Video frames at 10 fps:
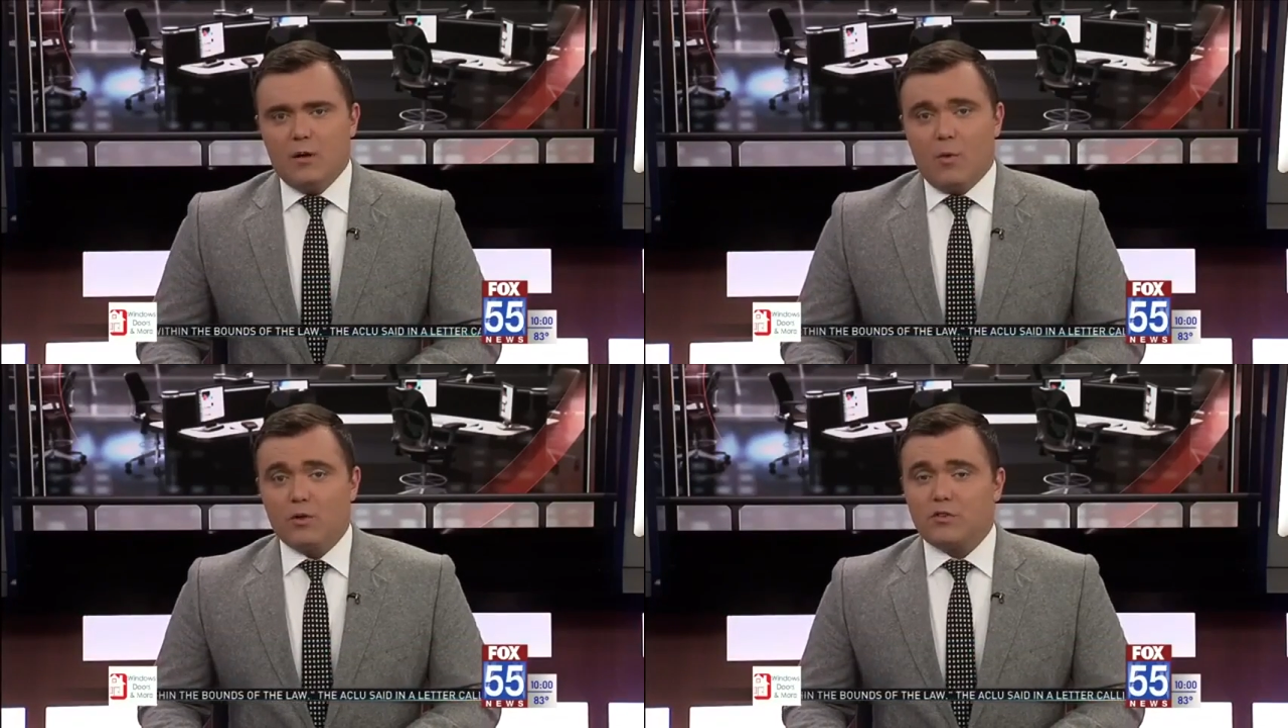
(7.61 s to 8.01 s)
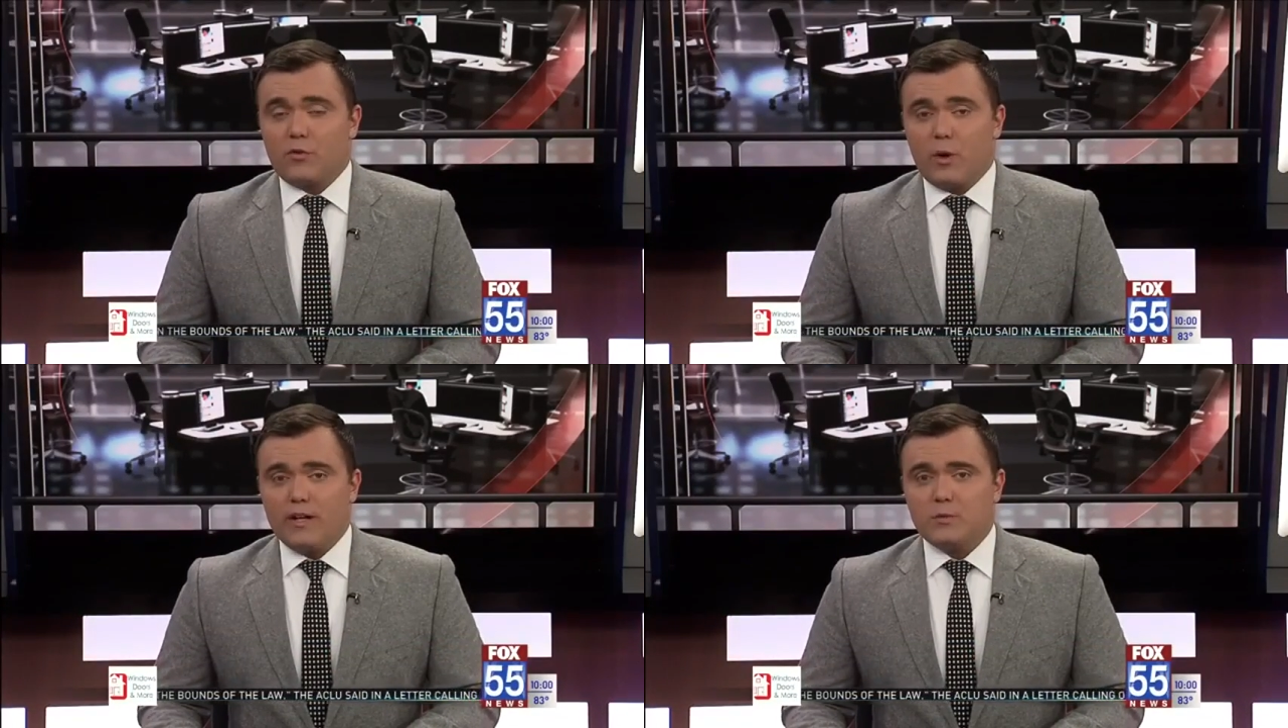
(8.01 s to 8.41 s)
Most of
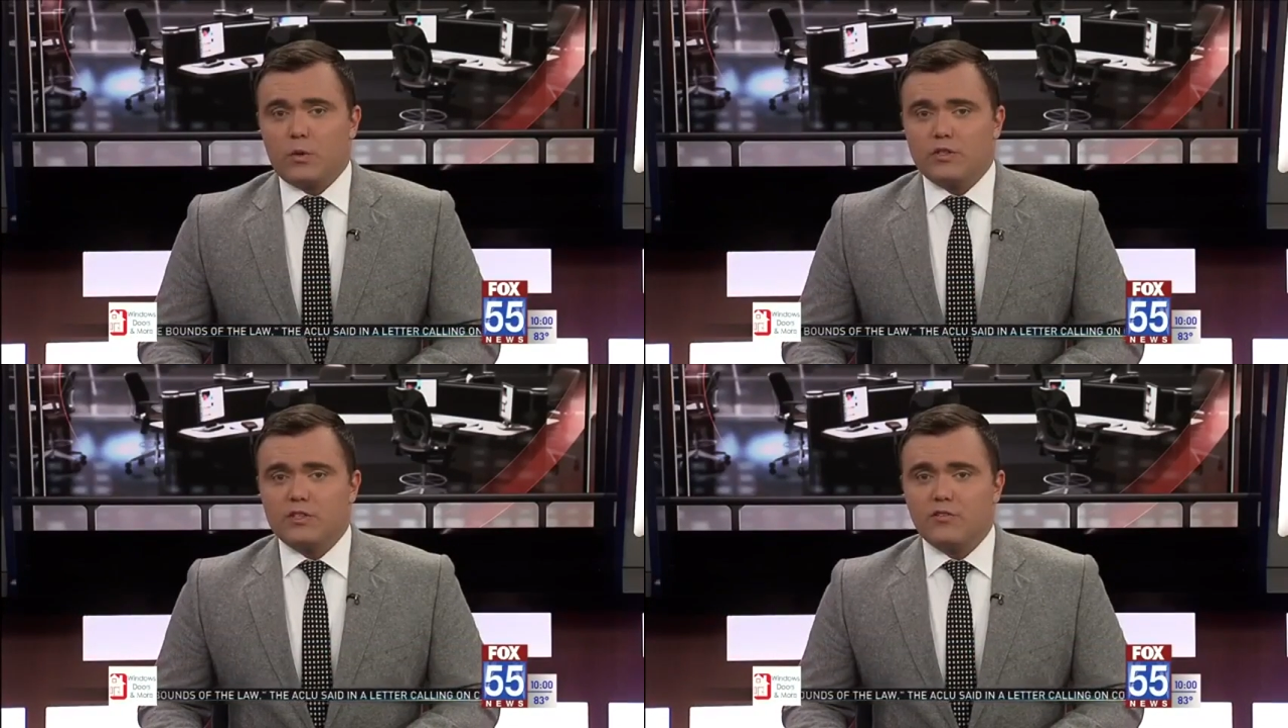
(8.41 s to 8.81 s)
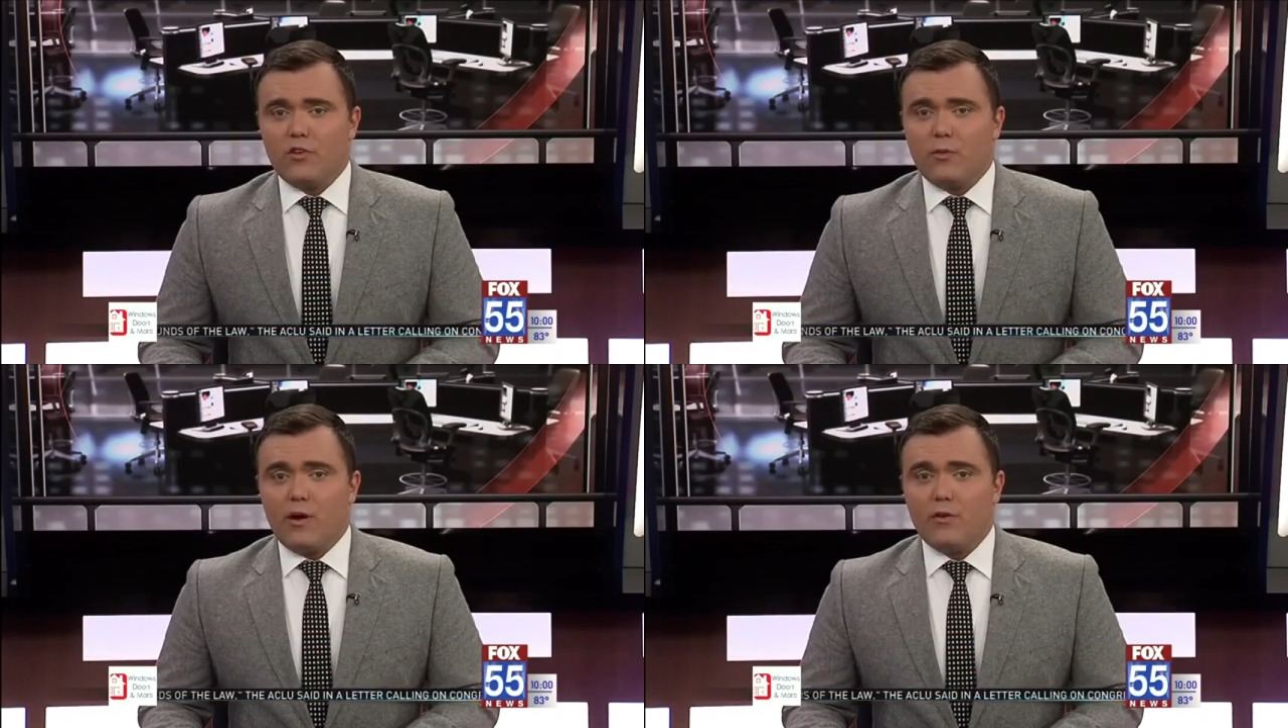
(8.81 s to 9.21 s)
the raids were
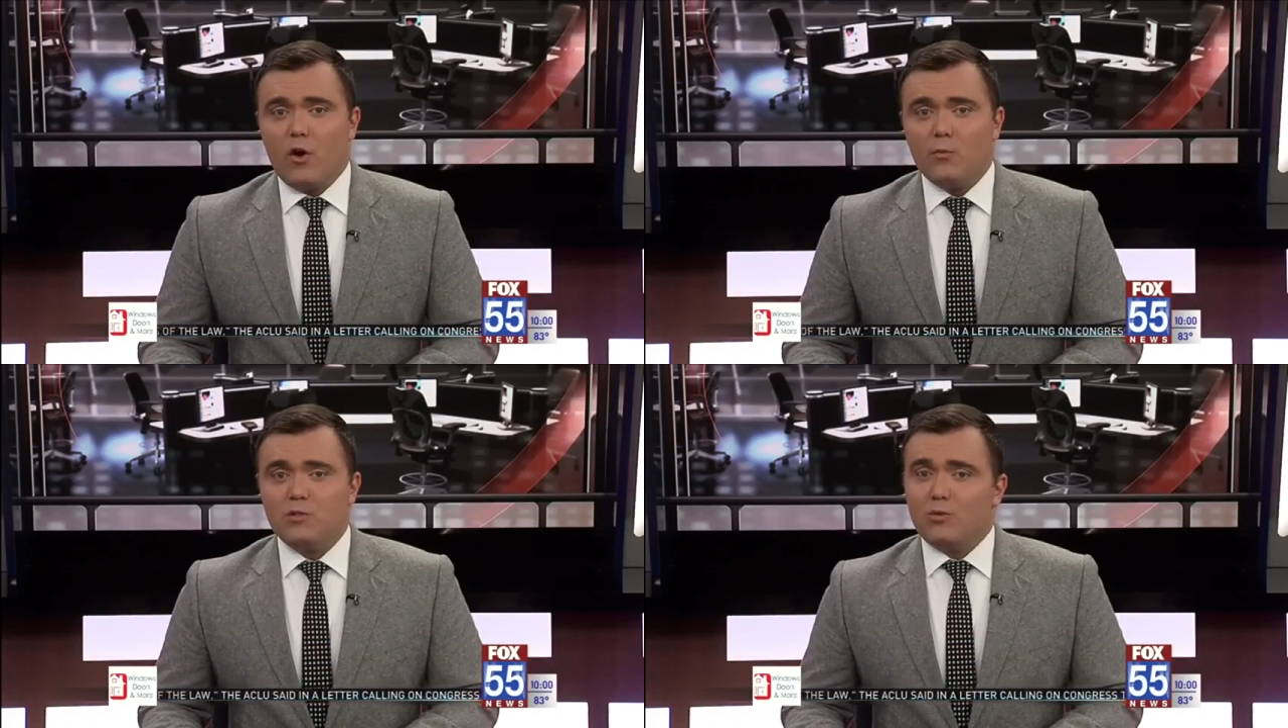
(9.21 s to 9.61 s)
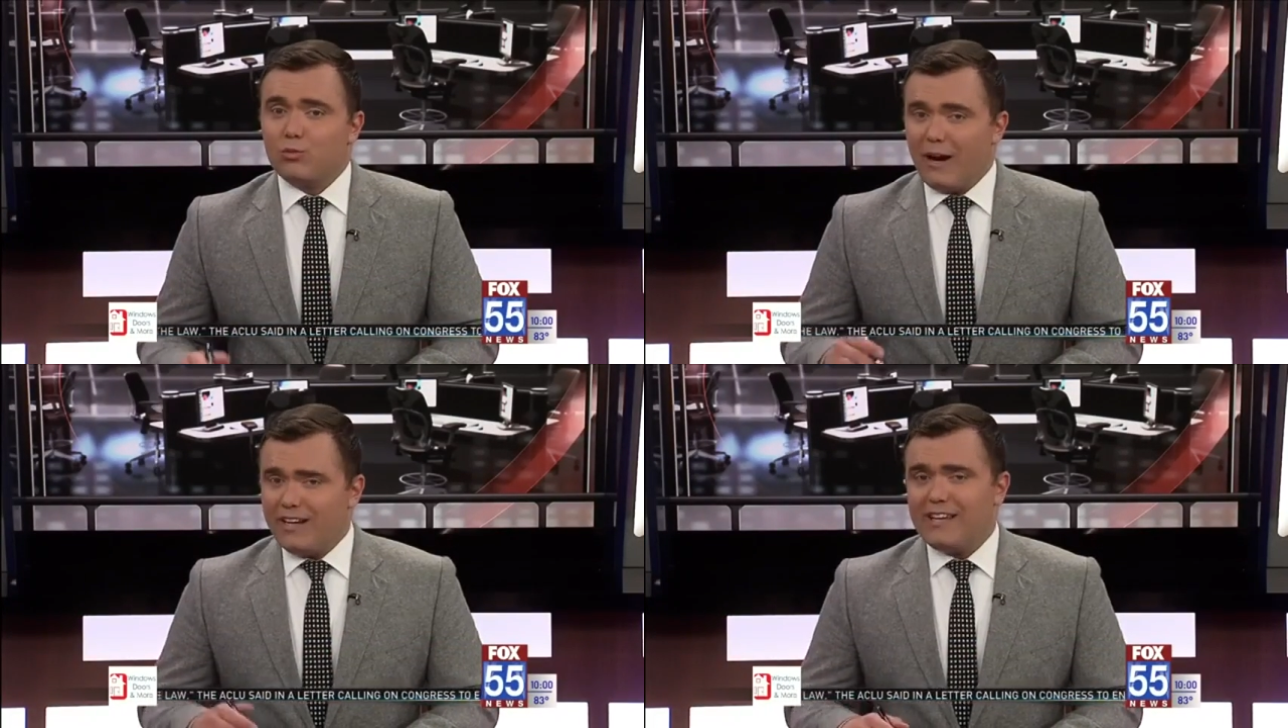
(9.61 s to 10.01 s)
centered around homes
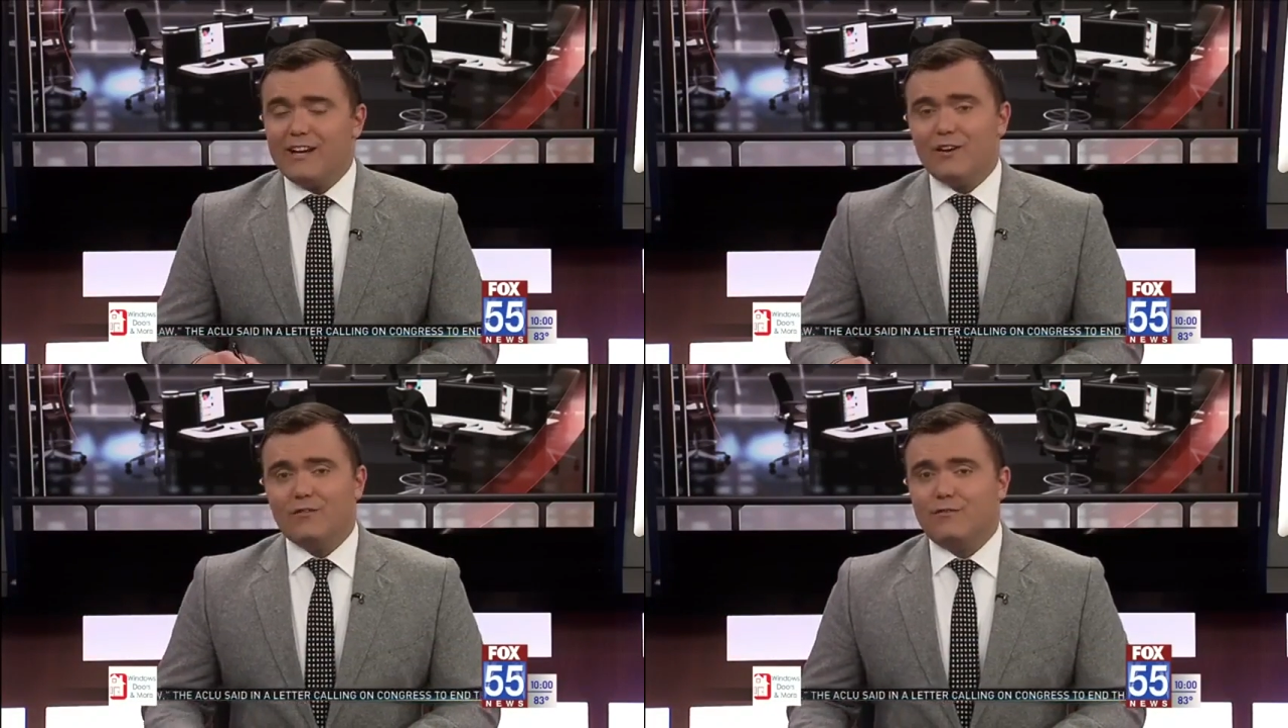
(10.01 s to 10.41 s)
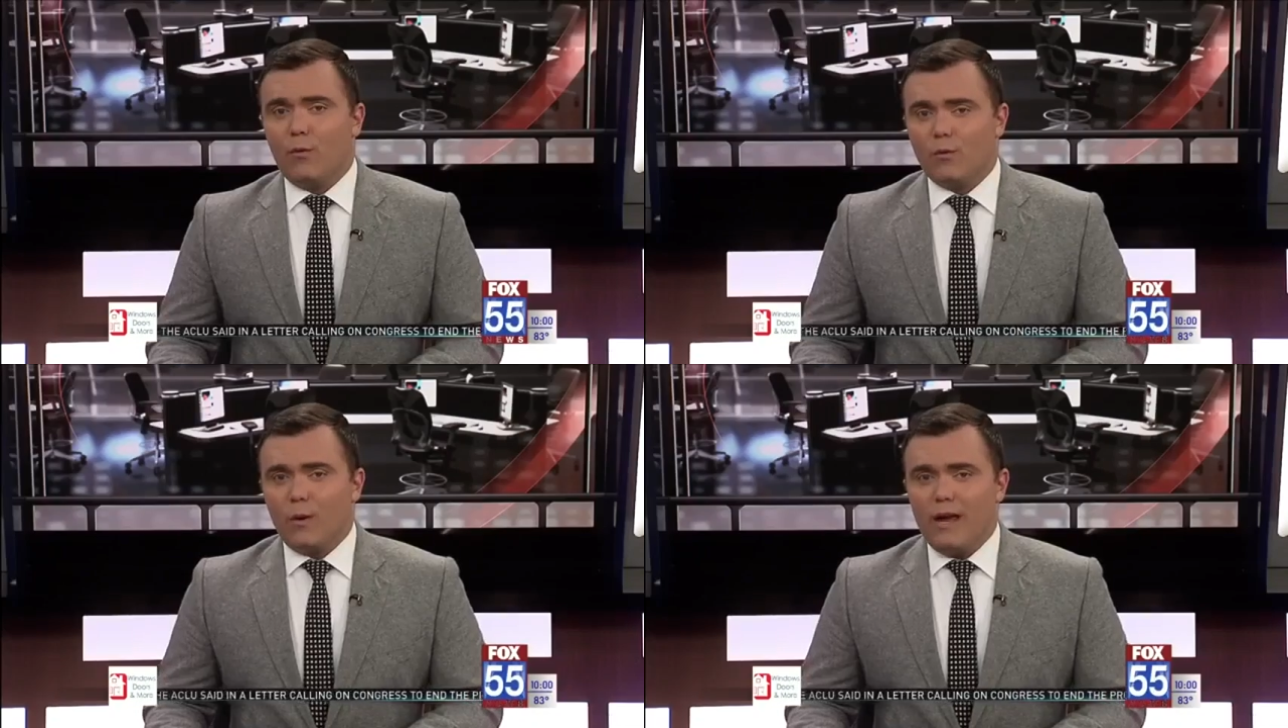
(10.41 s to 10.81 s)
right here in
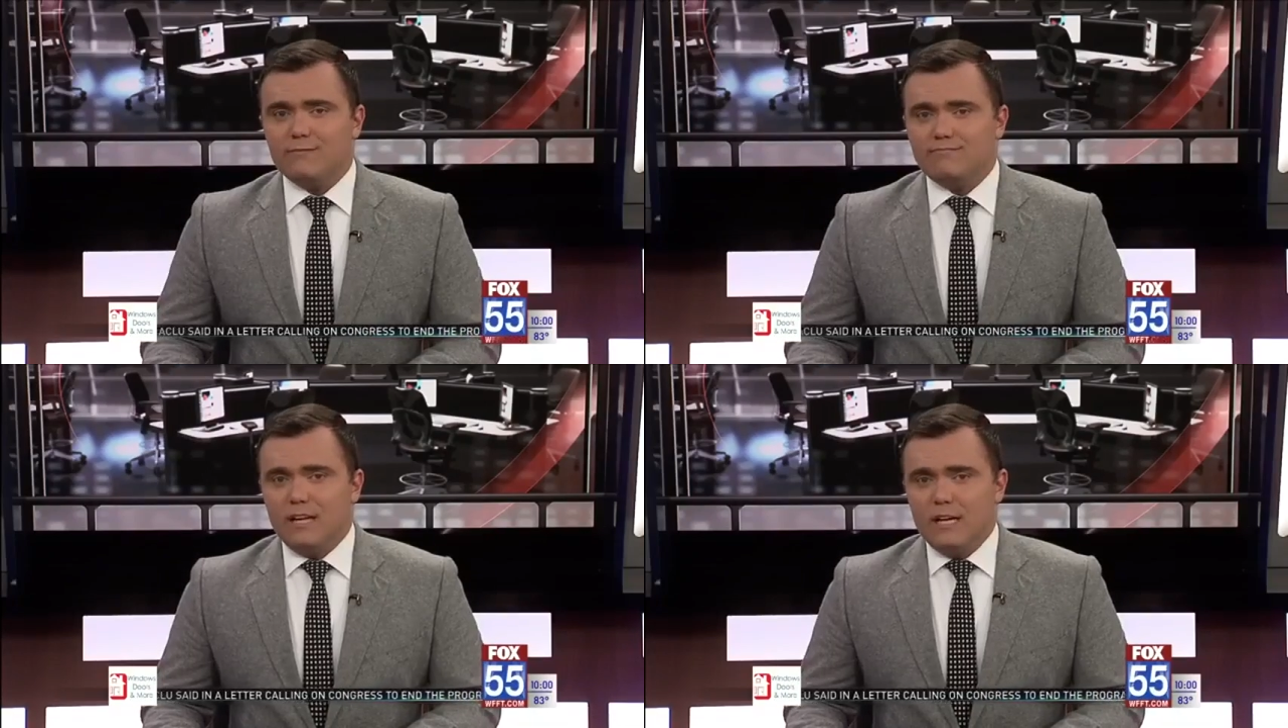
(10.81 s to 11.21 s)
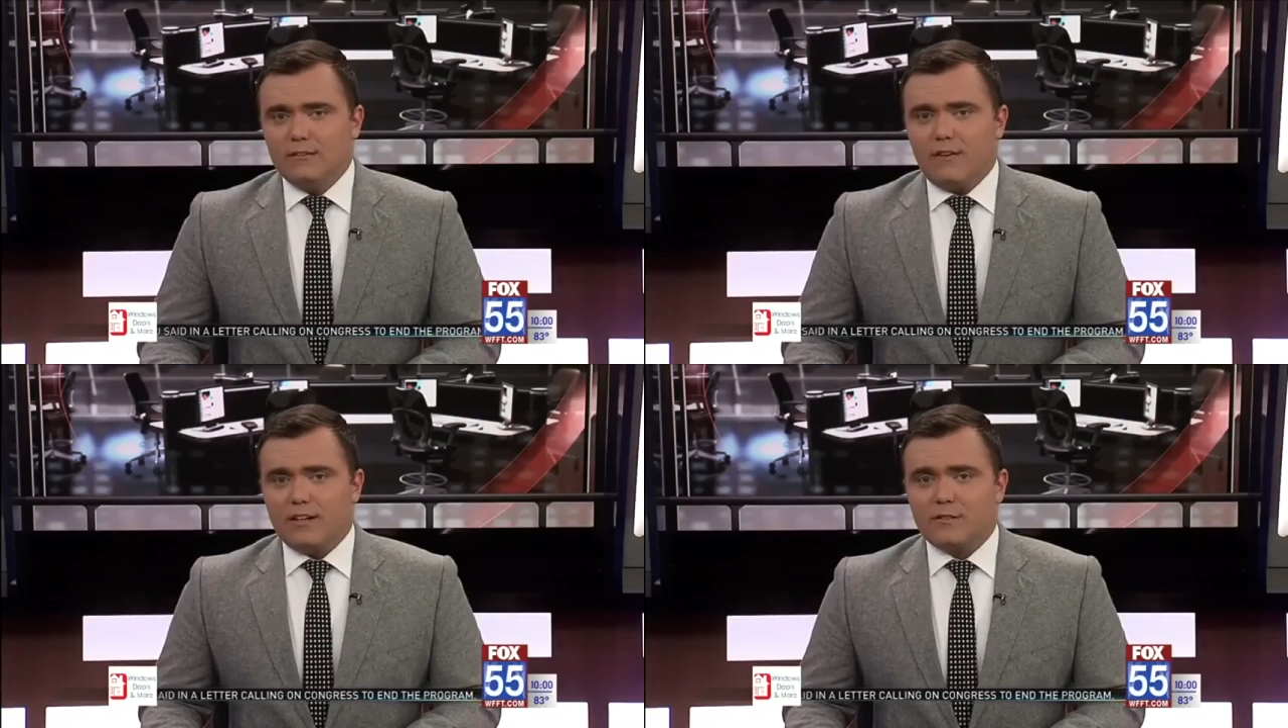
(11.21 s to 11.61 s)
Fort Wayne. Fox